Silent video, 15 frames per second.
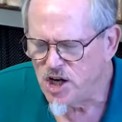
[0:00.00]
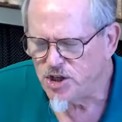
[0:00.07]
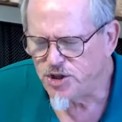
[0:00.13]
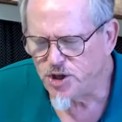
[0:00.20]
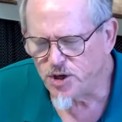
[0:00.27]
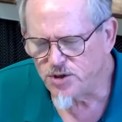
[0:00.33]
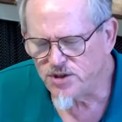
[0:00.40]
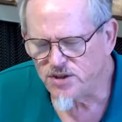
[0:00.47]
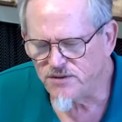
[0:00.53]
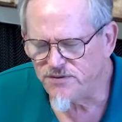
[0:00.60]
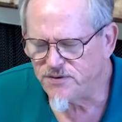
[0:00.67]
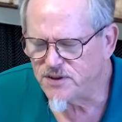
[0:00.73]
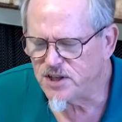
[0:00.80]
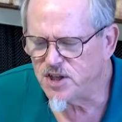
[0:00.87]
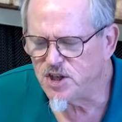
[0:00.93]

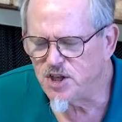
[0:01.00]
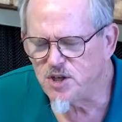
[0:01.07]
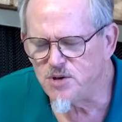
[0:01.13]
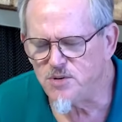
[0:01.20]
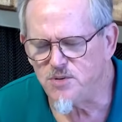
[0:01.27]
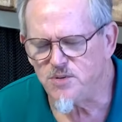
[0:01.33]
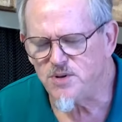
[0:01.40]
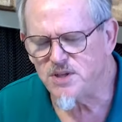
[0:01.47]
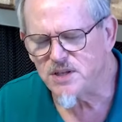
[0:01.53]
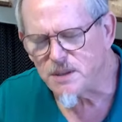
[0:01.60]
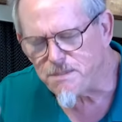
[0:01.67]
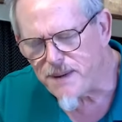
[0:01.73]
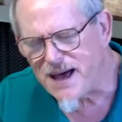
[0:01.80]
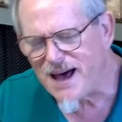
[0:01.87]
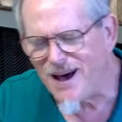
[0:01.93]
Joseph can use the
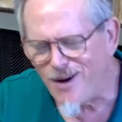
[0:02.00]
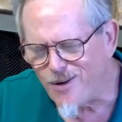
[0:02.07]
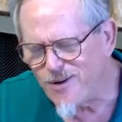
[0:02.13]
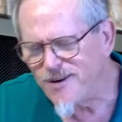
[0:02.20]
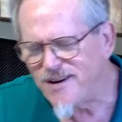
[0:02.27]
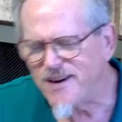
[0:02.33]
power